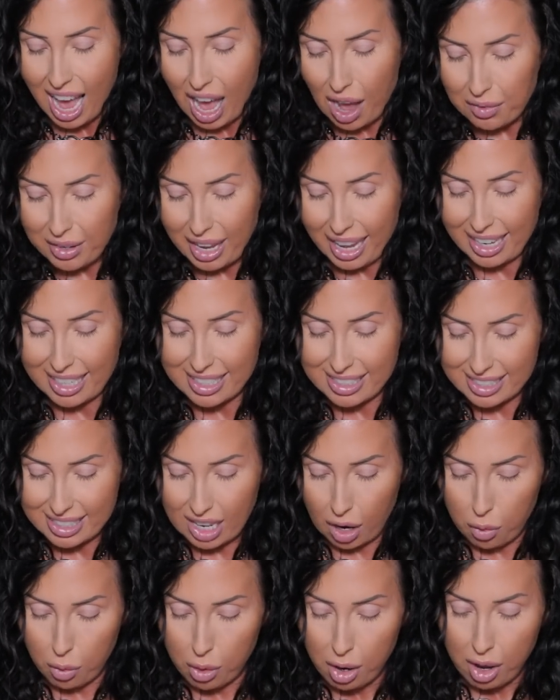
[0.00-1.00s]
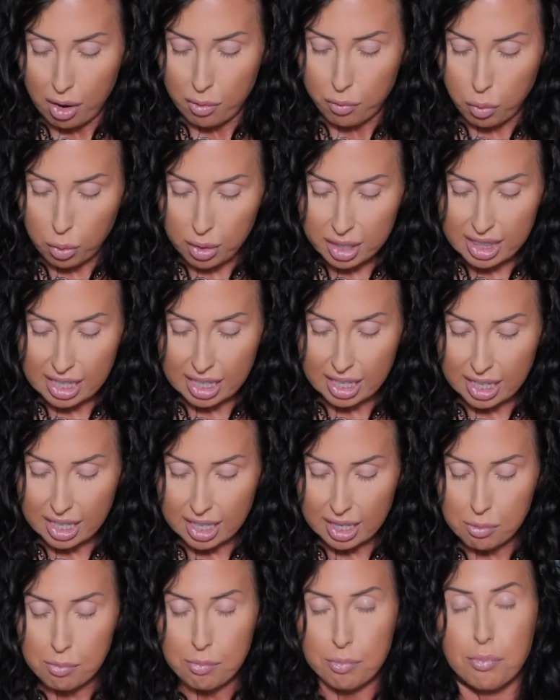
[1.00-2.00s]
Okay, so for
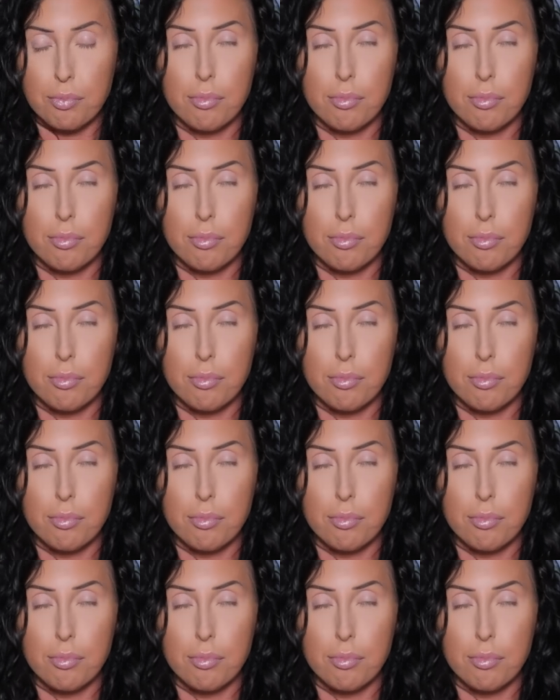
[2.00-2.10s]
the